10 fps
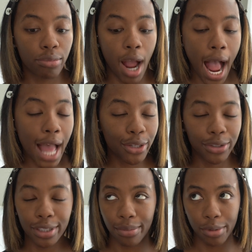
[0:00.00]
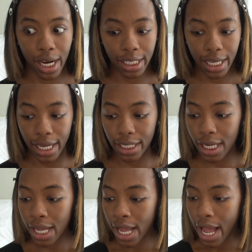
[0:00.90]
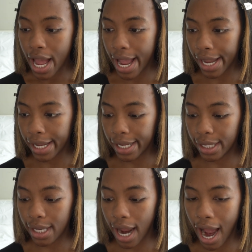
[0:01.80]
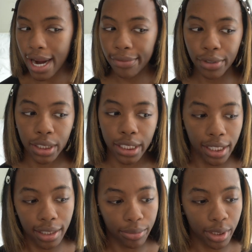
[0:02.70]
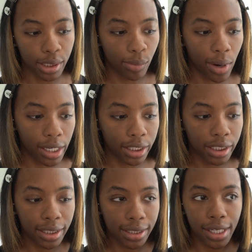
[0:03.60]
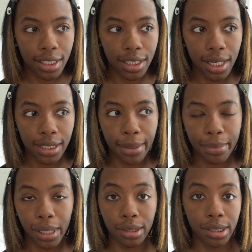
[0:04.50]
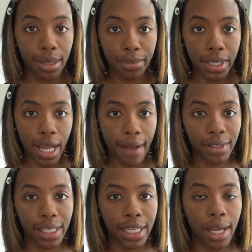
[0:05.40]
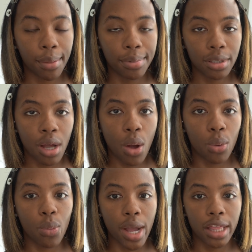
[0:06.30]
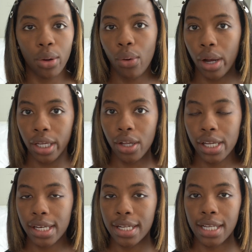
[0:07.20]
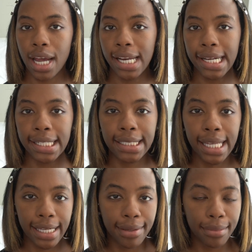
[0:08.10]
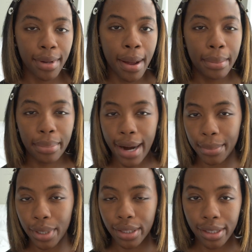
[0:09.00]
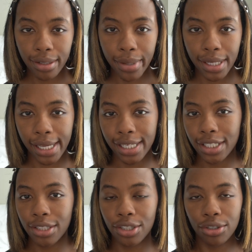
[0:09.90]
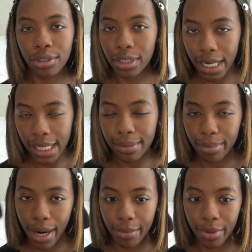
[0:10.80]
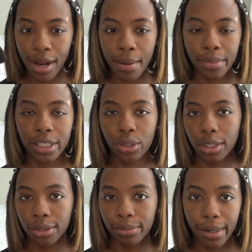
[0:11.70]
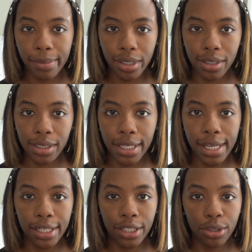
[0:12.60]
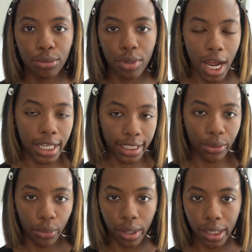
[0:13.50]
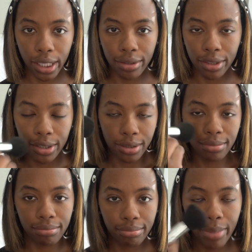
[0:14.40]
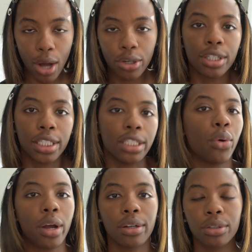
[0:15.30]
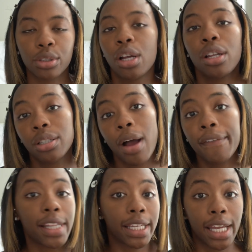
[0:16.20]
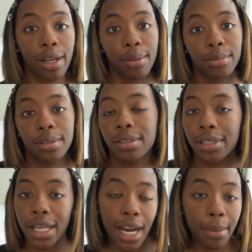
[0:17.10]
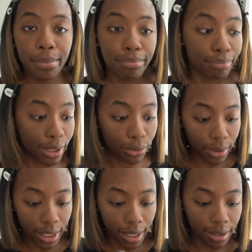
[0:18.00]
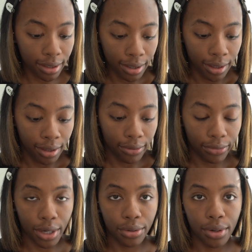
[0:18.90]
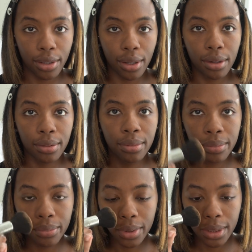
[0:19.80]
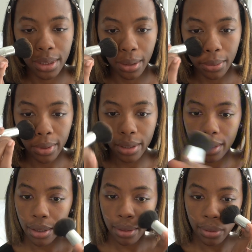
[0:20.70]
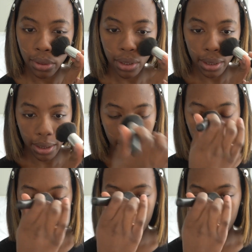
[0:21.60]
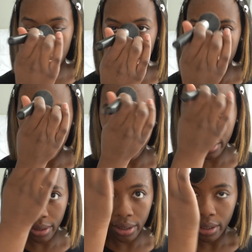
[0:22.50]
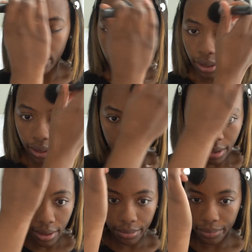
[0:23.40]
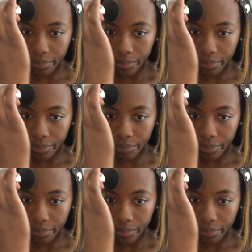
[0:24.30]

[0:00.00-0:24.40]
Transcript: I learned this from Jackie Aina, and I forget the reason why she says she does it, but to me, I feel like it helps with oil, and it's kind of like a second primer a little bit. Like you're setting the primer, but then you're also prepping your skin to not get oily, because powder de-oils. So I feel like it helps, and I've been doing it for I don't know how long. So here, here, here, and here.